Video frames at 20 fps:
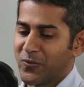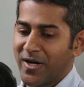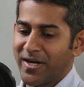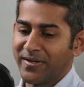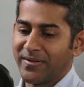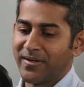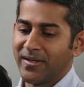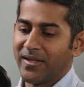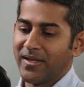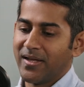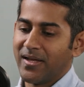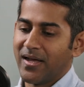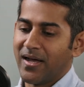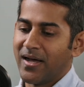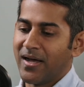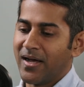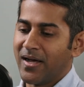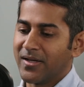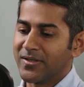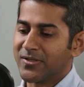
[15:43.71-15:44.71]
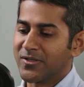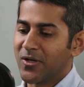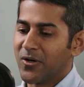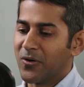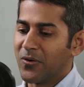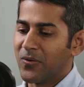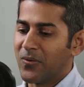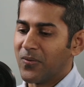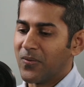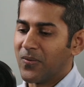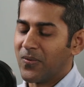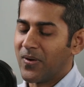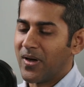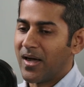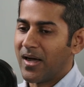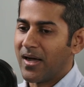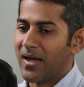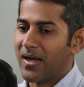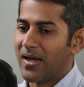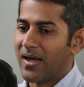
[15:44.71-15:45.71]
Right? So
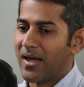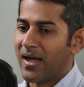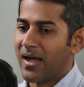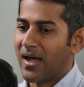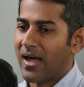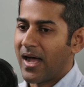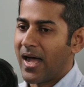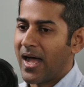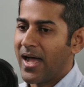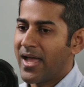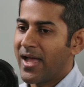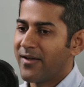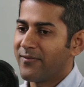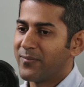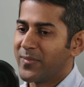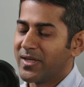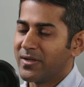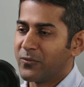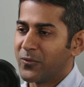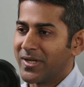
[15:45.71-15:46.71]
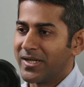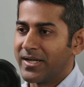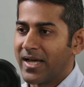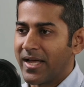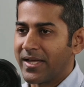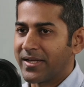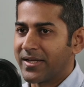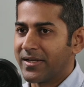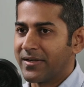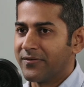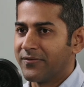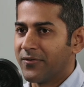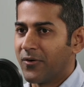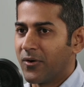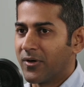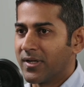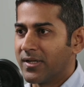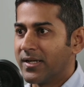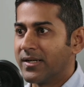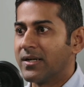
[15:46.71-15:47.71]
I have been with Daikin
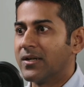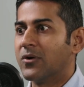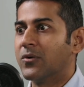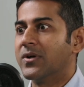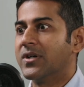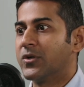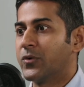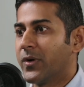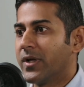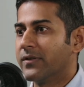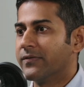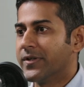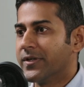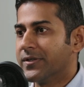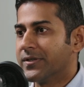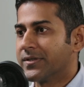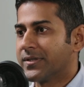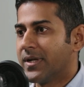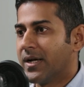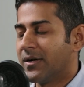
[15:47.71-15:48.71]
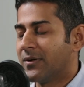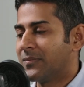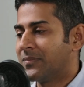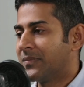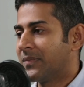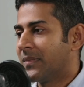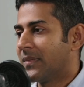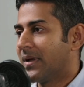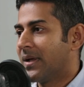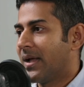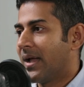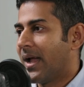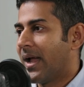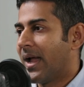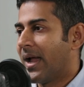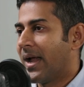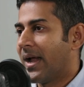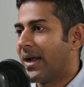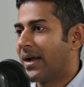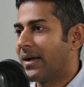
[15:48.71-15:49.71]
for a little over 12 years now.
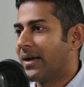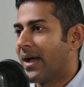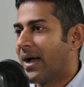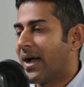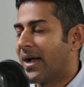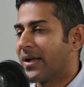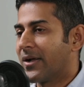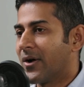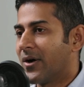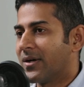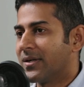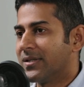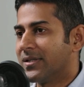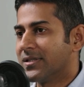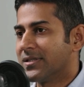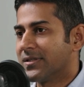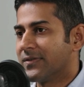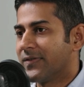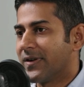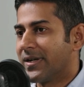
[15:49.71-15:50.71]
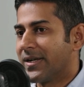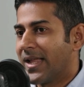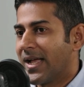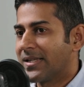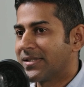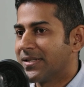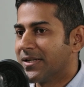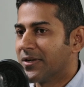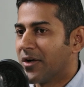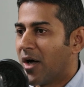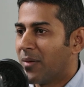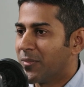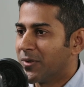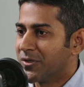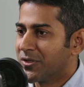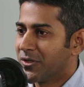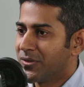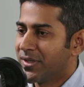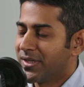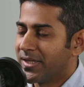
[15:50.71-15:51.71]
And I got this fantastic
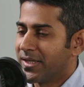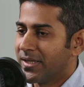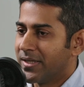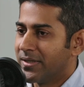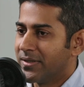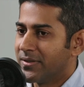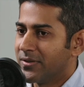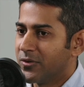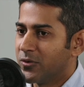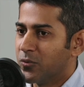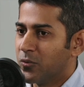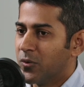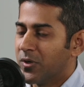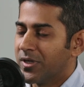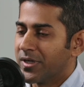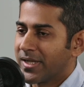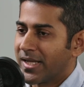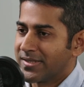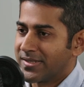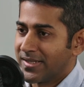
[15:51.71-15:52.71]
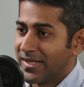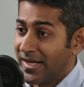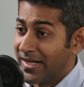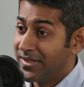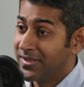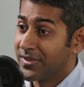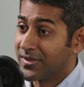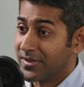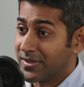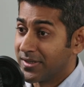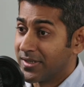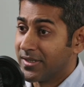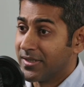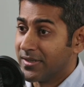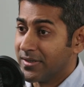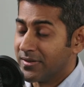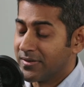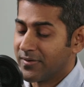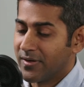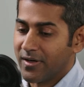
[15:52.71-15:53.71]
opportunity to work as an intern
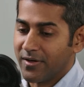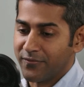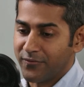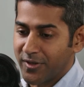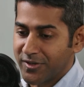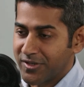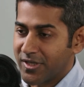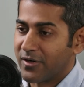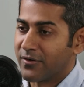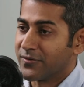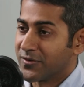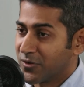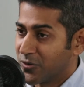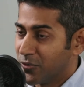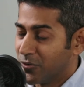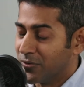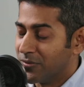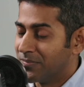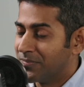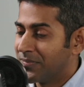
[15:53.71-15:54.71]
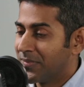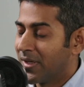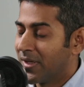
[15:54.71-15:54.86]
here, fresh out of school.